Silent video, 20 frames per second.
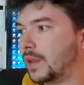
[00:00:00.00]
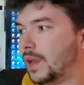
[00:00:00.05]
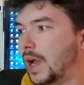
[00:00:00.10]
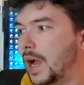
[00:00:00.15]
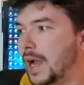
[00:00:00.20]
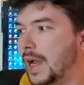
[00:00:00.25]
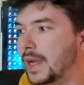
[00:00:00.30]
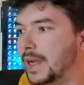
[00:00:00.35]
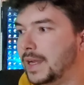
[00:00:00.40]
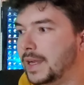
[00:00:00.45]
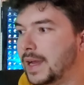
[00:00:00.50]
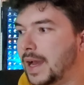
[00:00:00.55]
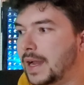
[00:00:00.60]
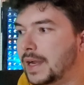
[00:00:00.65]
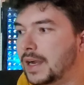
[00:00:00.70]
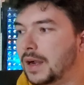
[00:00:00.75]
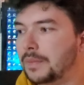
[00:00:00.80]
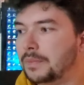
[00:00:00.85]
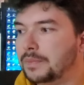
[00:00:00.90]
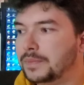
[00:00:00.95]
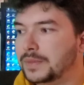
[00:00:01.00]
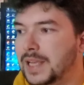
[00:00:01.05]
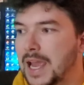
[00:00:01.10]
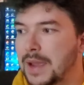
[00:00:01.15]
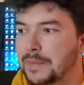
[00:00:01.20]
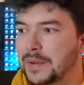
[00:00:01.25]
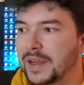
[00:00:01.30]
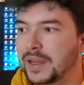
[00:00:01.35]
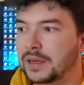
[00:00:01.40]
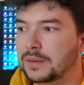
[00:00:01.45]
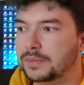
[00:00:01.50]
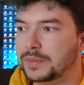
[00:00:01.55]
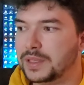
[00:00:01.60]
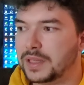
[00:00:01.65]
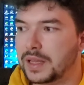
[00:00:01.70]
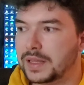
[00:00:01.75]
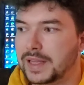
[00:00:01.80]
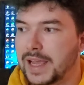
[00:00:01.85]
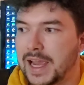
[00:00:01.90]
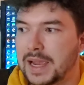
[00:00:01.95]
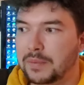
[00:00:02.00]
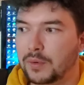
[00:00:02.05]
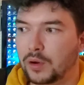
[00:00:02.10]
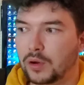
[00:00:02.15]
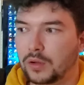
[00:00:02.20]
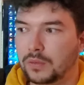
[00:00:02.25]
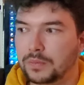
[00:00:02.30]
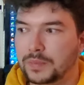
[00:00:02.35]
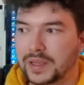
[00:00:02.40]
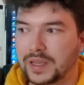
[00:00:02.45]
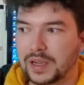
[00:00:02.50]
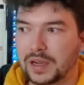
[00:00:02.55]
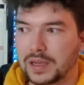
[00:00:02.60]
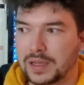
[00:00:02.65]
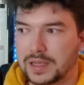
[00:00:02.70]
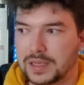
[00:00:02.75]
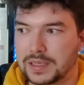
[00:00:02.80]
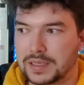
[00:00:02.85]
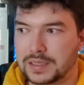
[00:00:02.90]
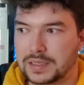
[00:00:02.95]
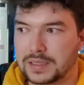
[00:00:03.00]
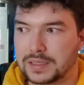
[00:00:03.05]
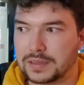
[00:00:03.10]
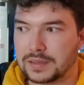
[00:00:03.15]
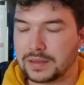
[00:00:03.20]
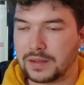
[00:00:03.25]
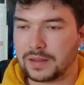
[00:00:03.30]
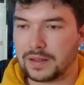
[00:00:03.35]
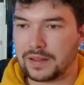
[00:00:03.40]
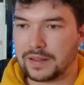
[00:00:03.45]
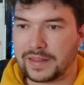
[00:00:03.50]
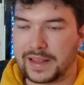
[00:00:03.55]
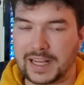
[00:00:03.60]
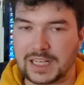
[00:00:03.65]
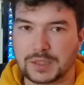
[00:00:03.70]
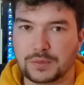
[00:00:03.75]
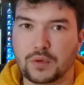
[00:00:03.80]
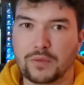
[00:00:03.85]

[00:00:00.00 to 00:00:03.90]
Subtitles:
I ended up taping them to the table because things